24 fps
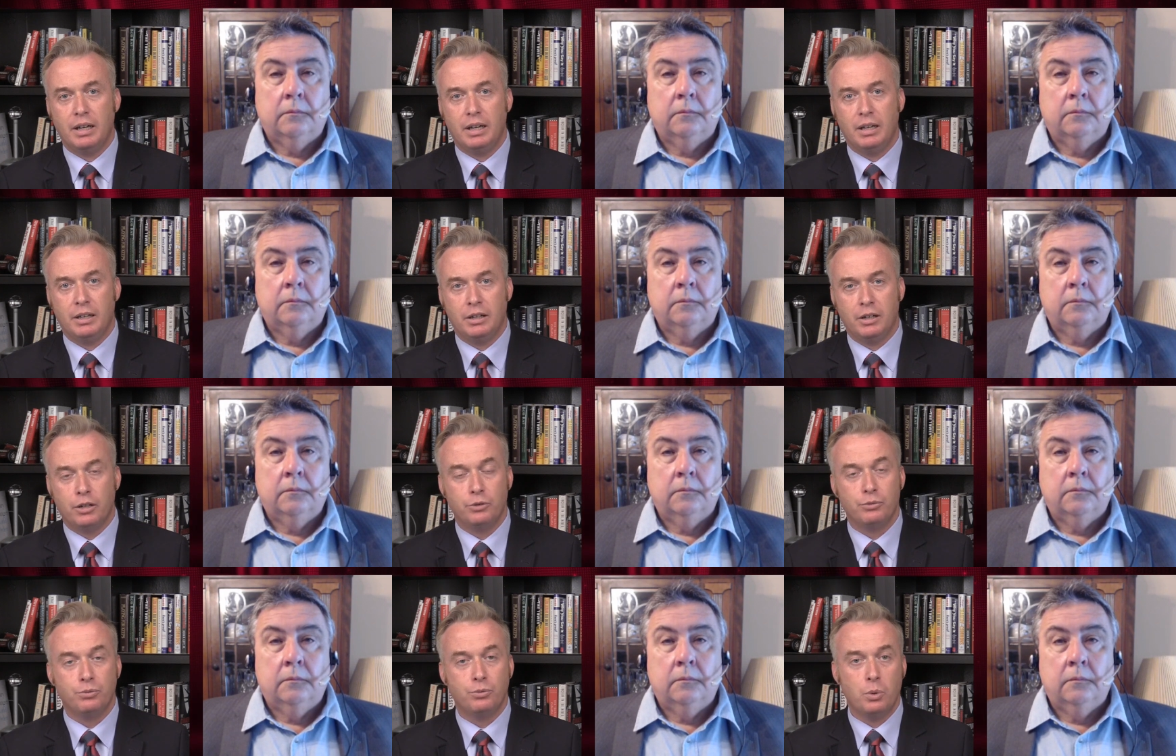
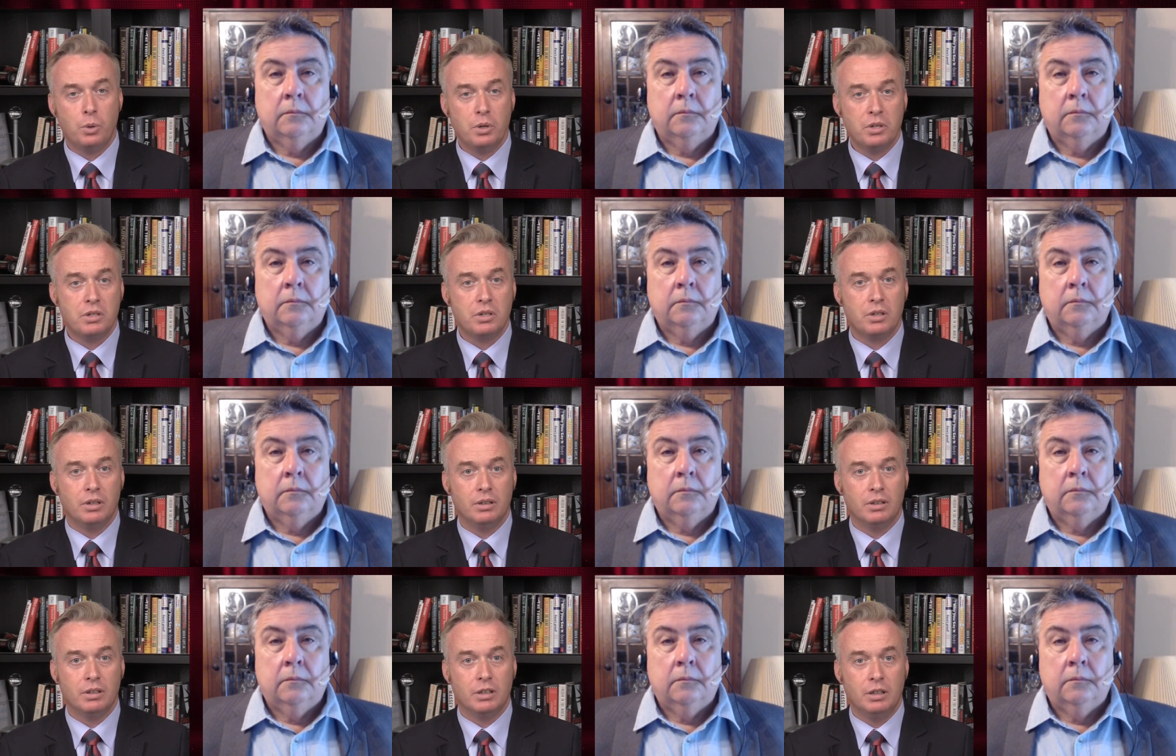Speaker 1: And
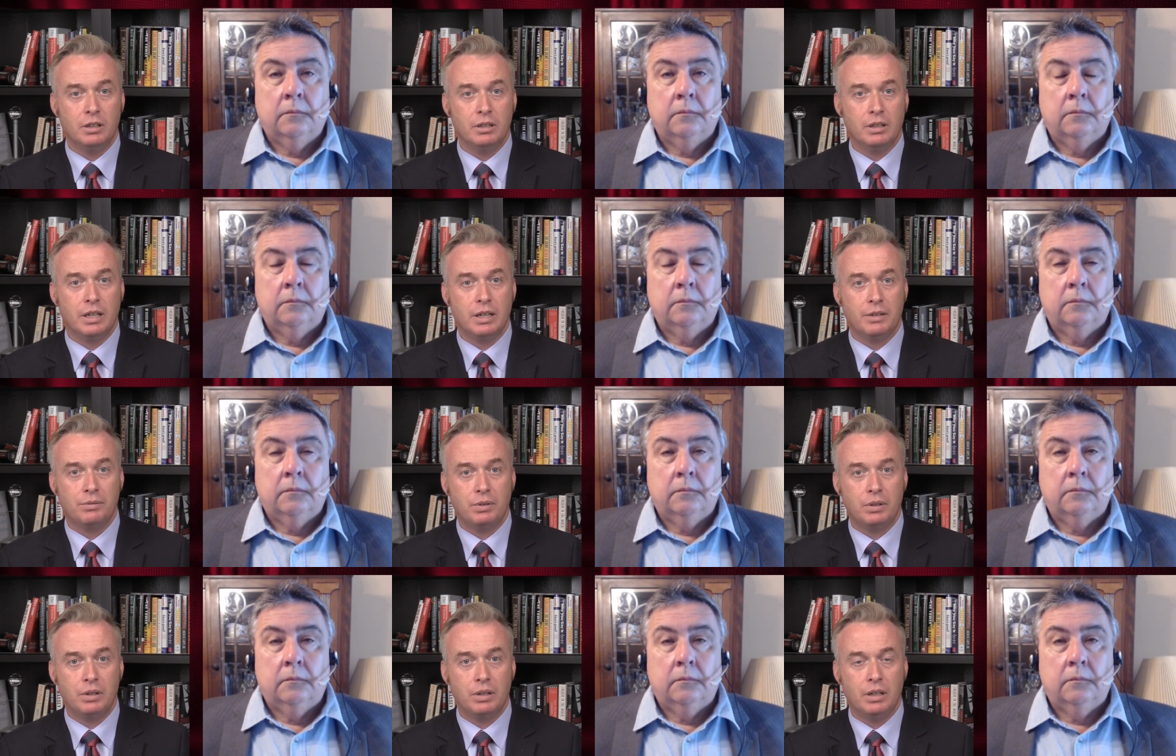unfortunately,
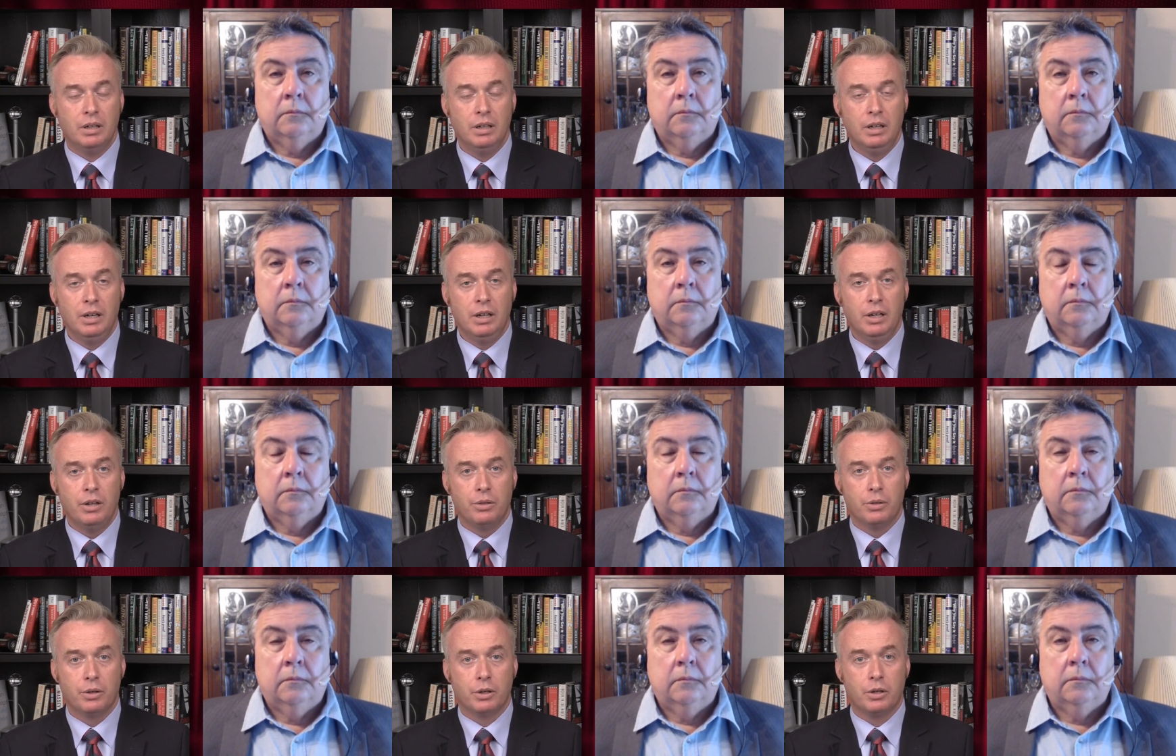given the
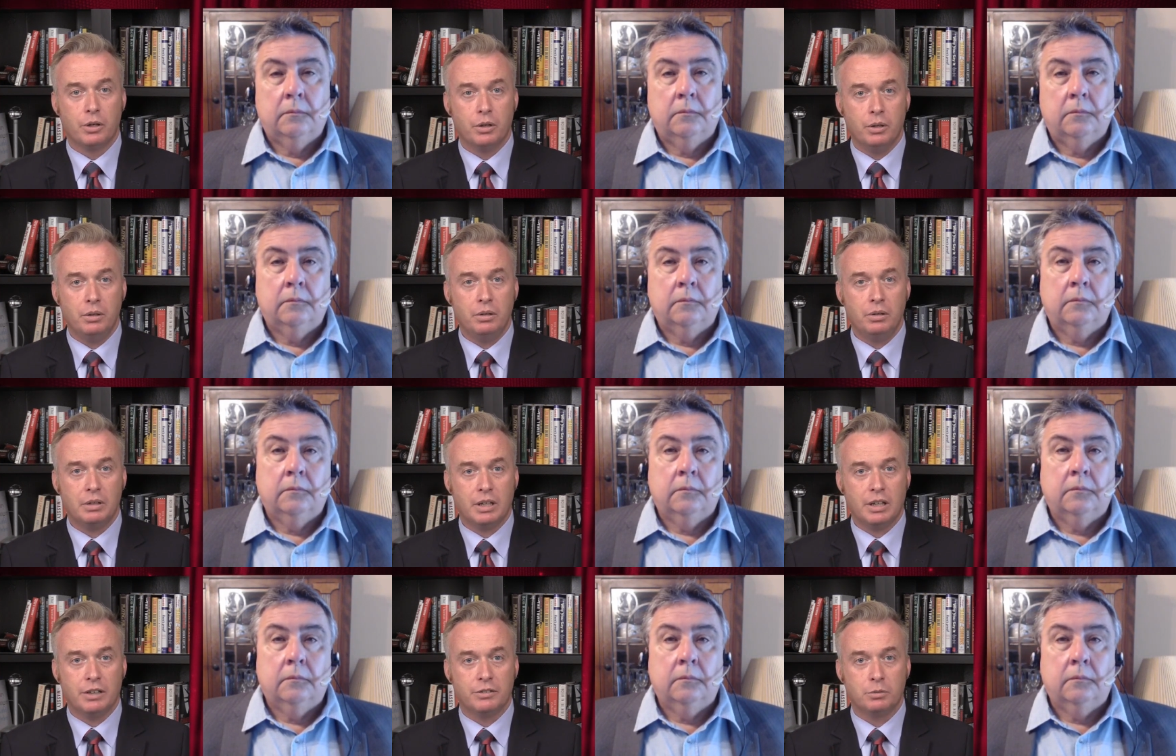the
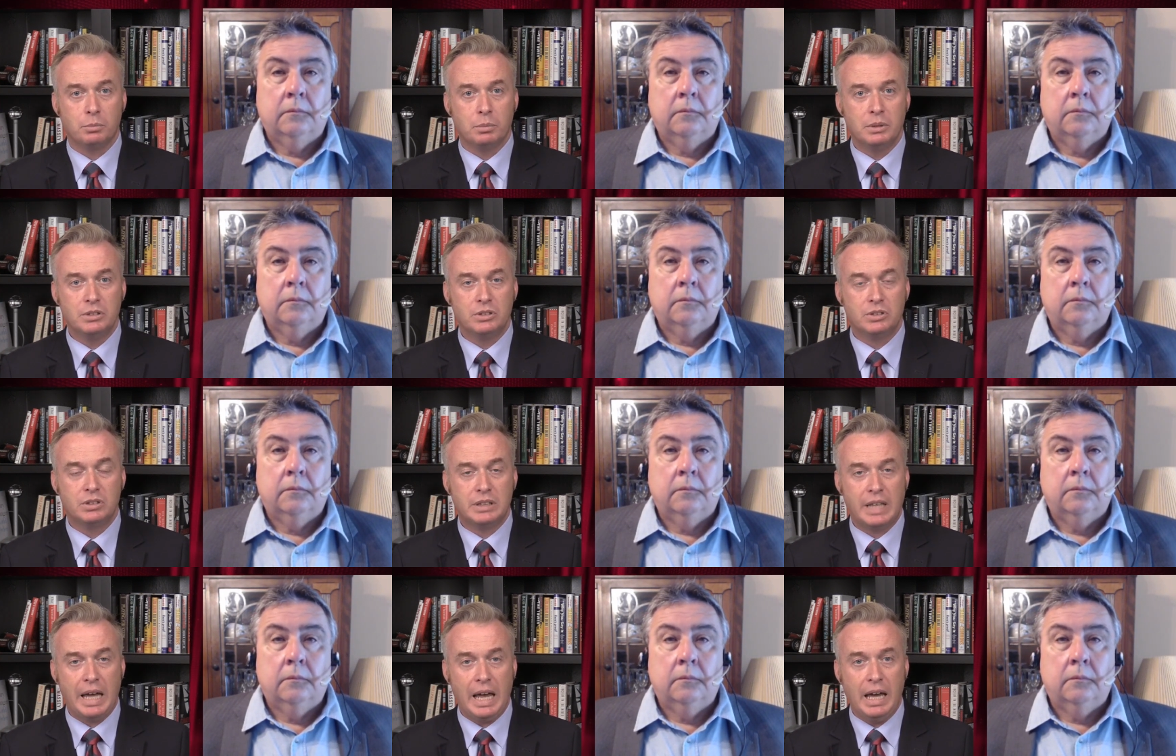current
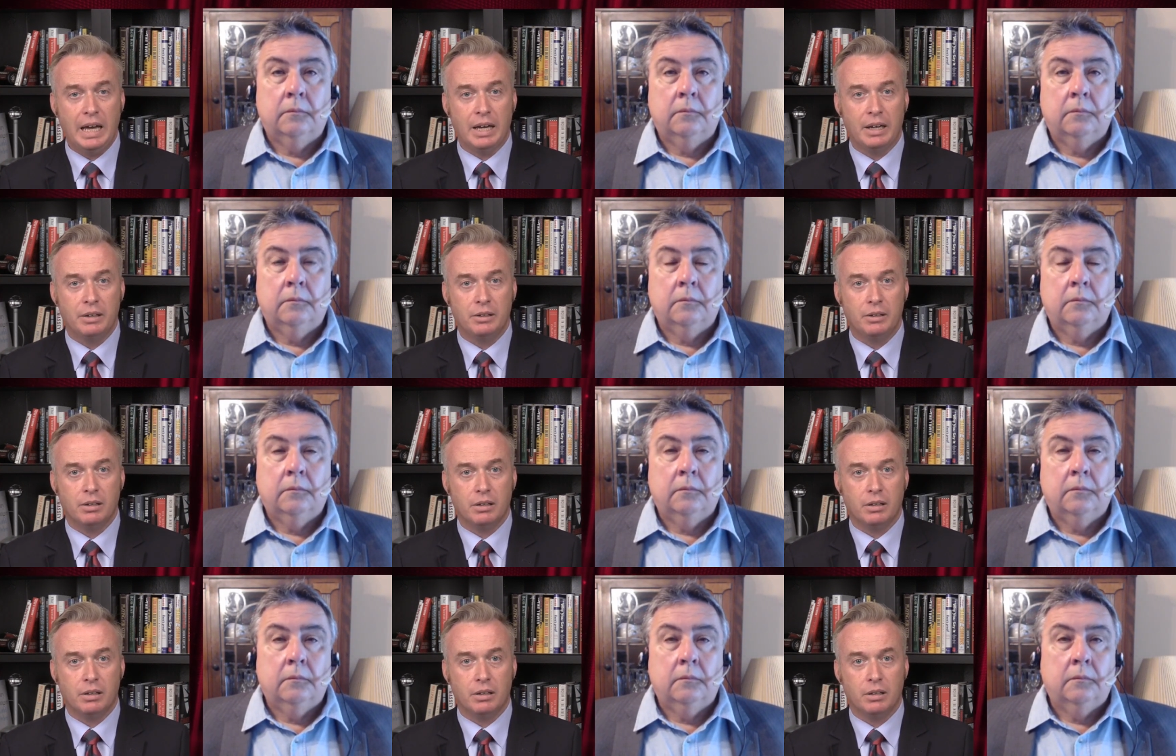government
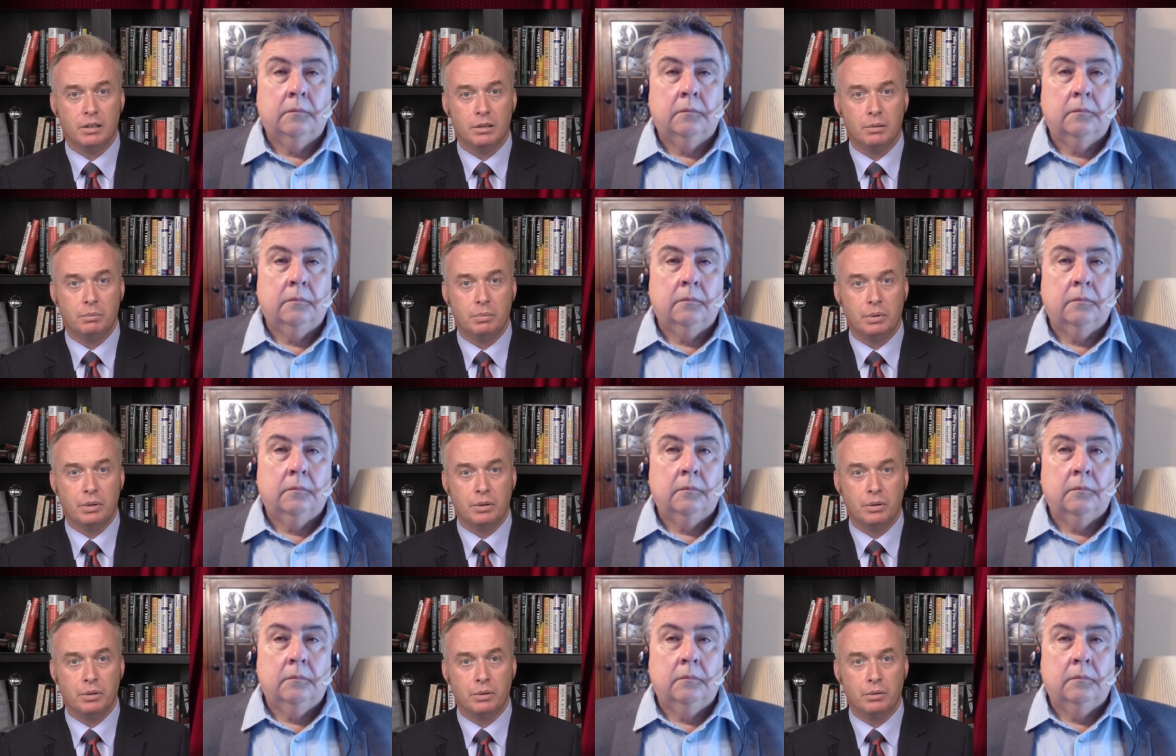stand on
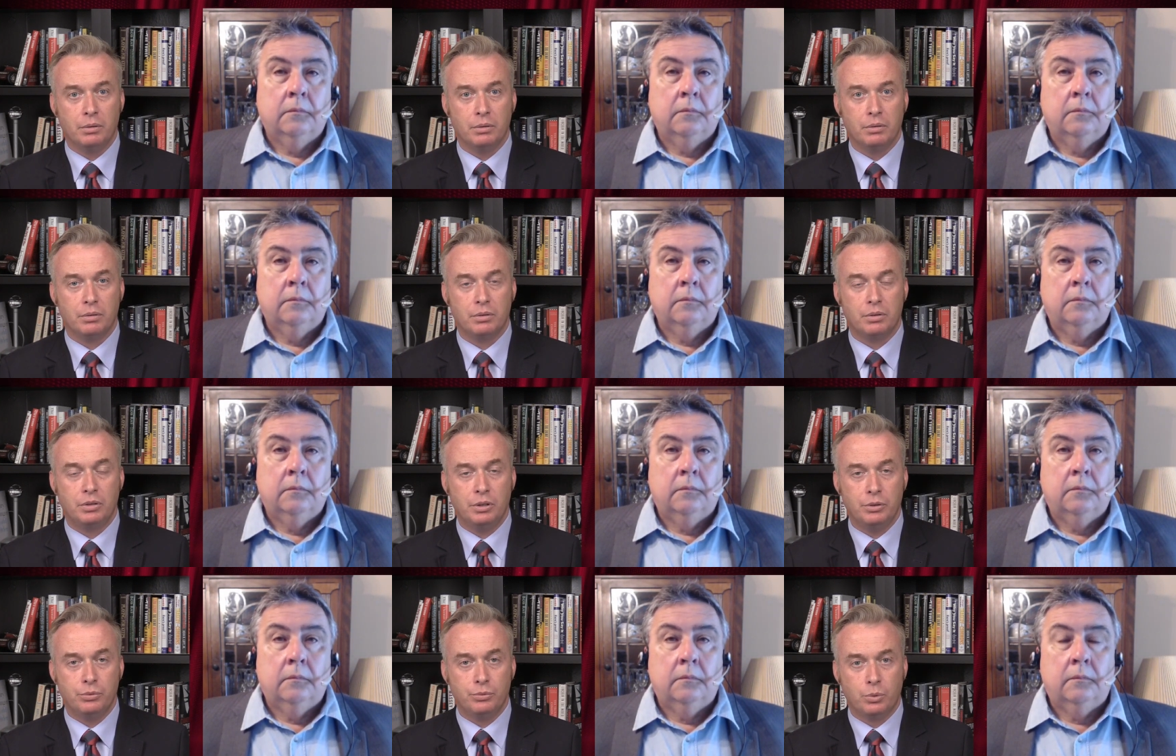Bill
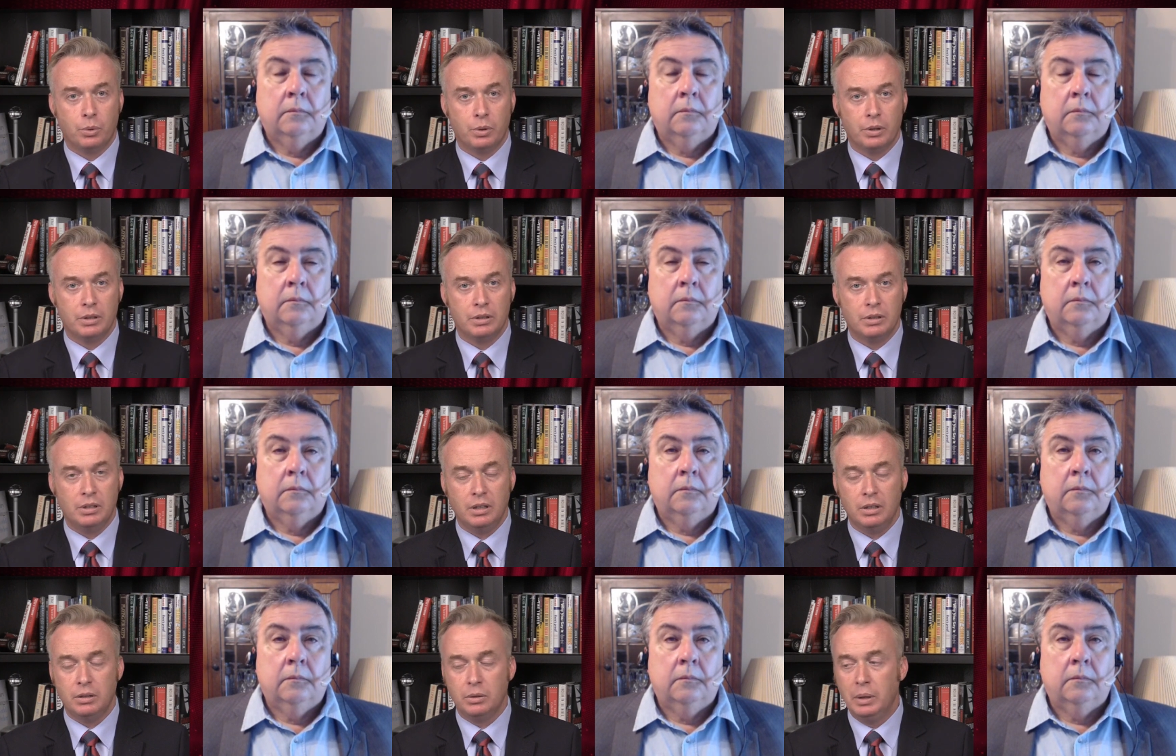C
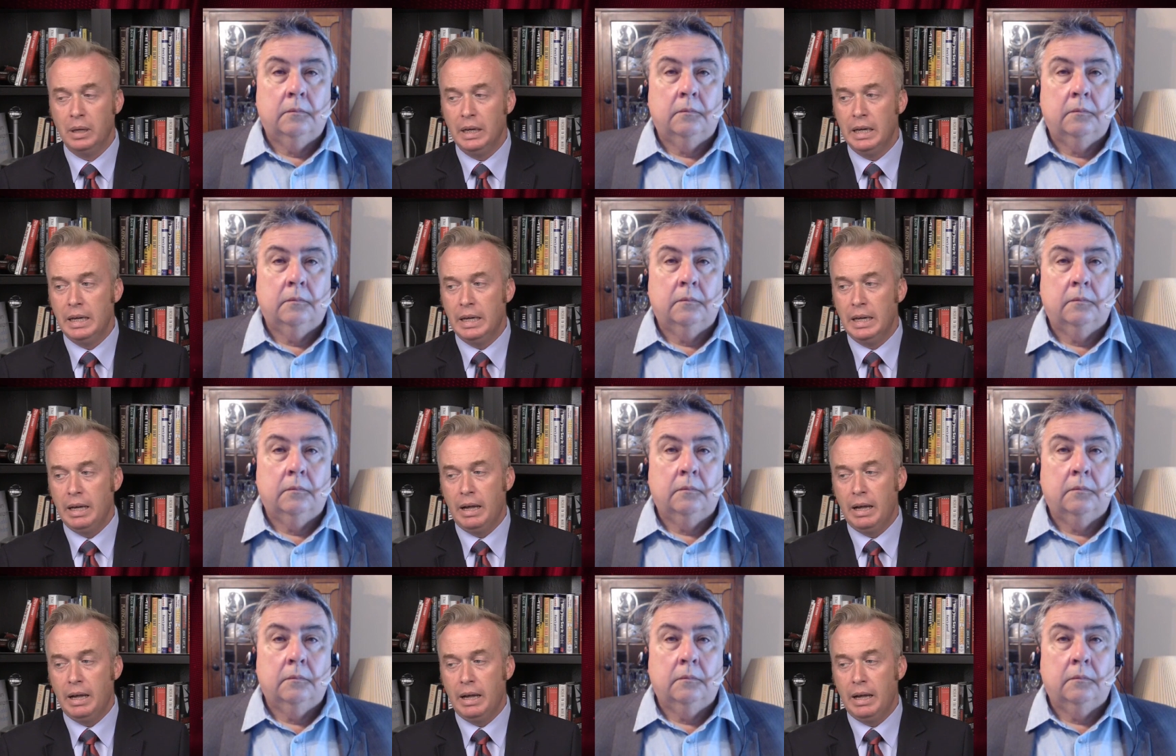forty two,